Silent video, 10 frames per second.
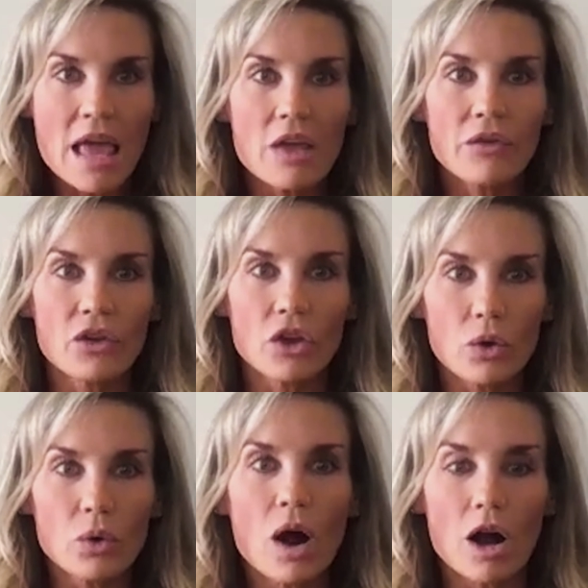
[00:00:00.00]
If
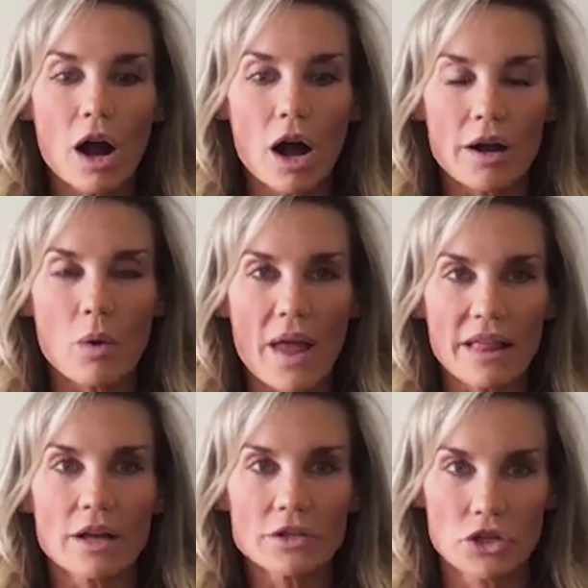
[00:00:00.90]
you are on a weight
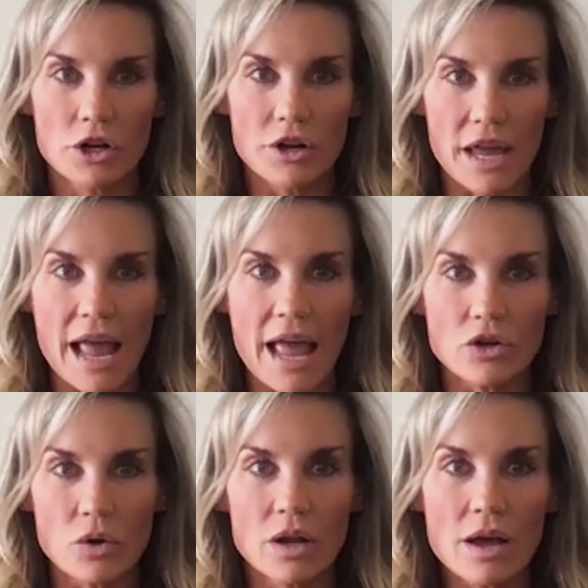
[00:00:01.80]
loss journey and
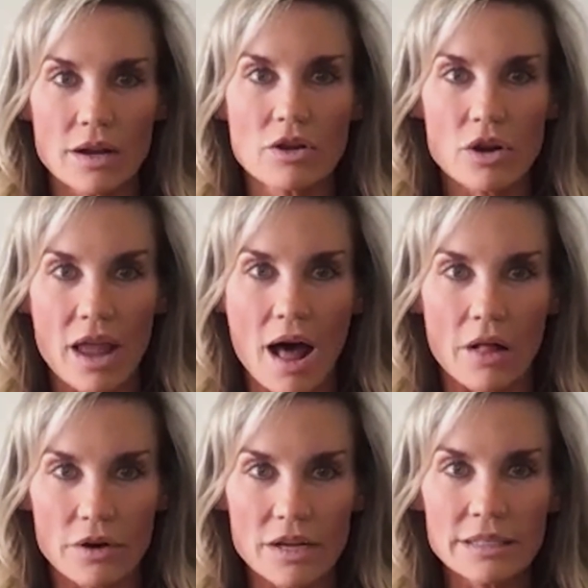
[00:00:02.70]
you're cutting your
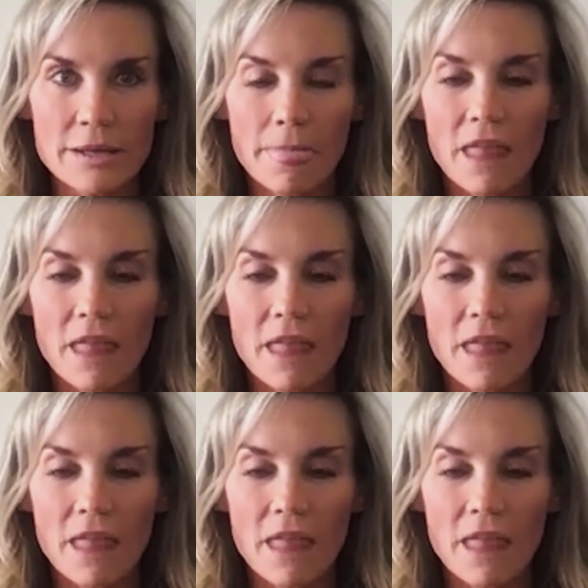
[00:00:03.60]
calories,